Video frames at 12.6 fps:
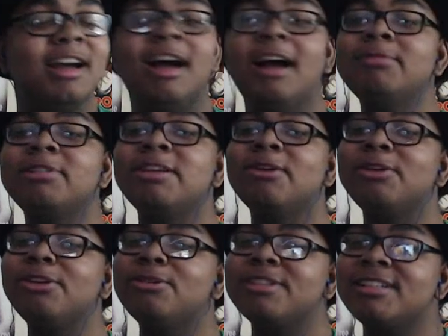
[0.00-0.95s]
I'm still
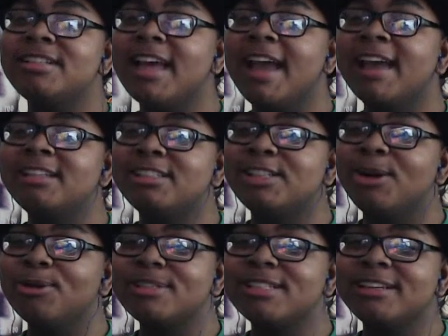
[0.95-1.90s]
using Sans
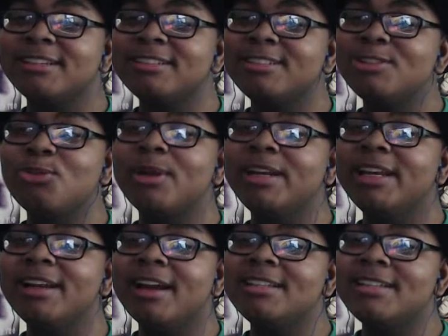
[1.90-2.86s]
jokes in
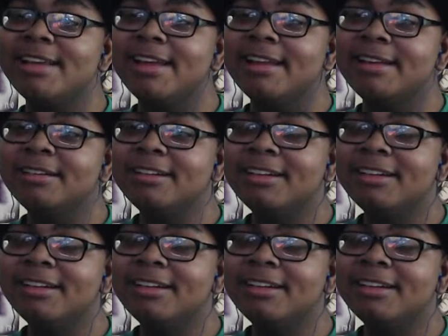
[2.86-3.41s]
2019.